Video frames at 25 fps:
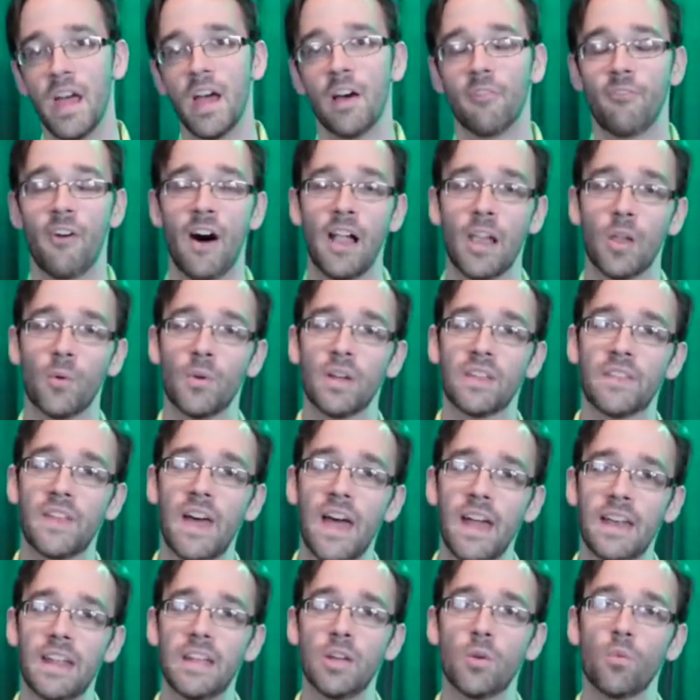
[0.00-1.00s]
Following
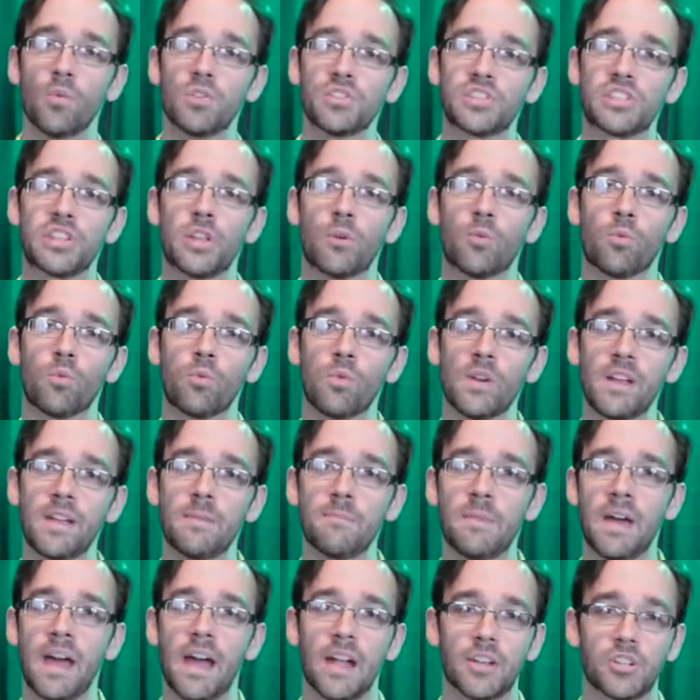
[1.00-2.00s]
that, it was the
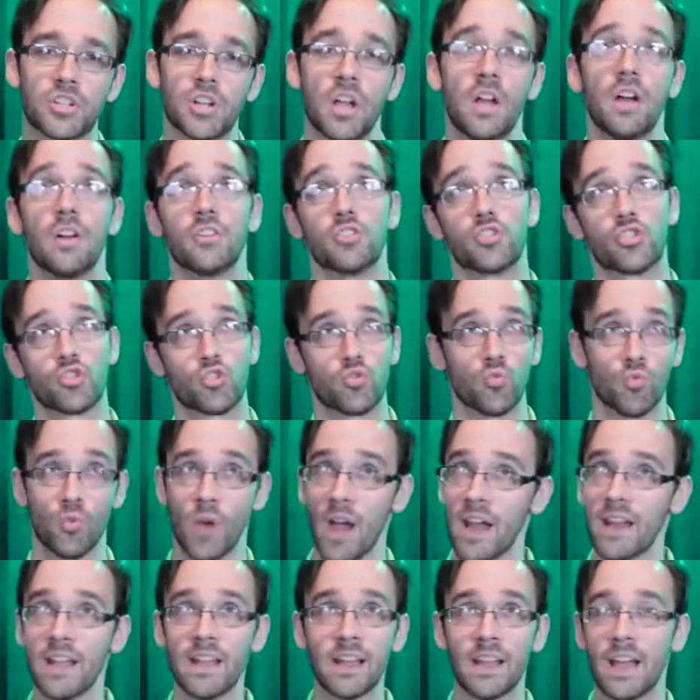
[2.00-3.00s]
rematch.
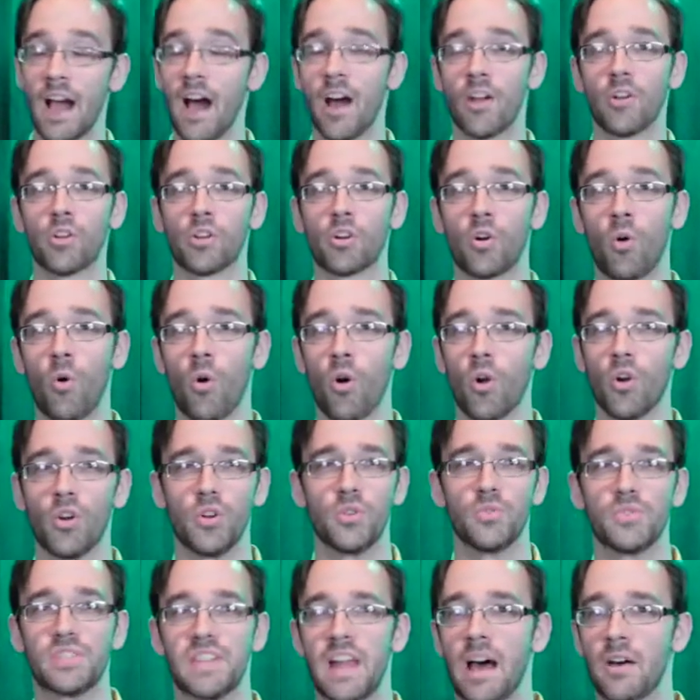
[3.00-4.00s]
Shredding Connor Core,
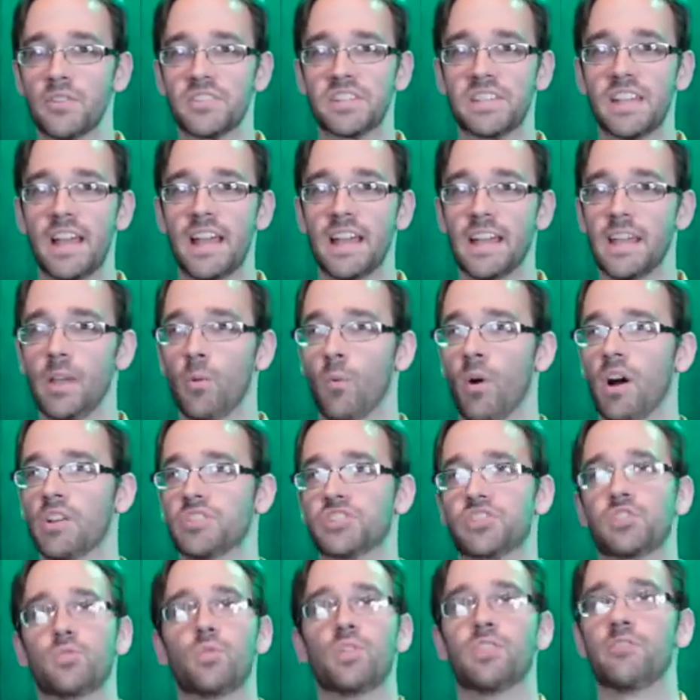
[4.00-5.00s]
who's now saying he wants
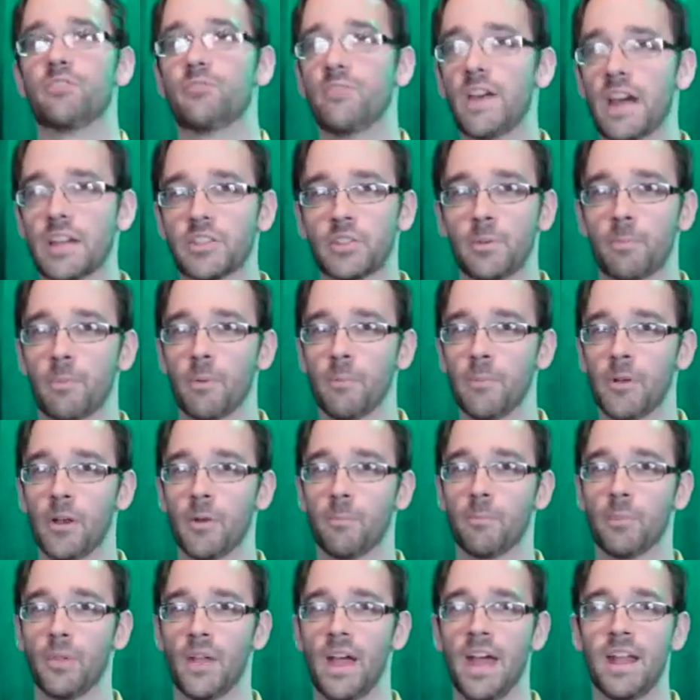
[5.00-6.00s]
to infect the Premier
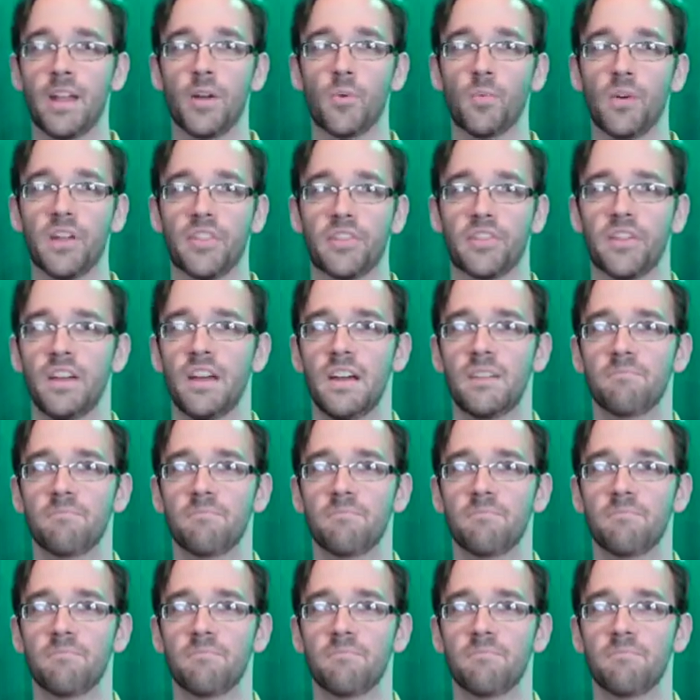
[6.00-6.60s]
Planet with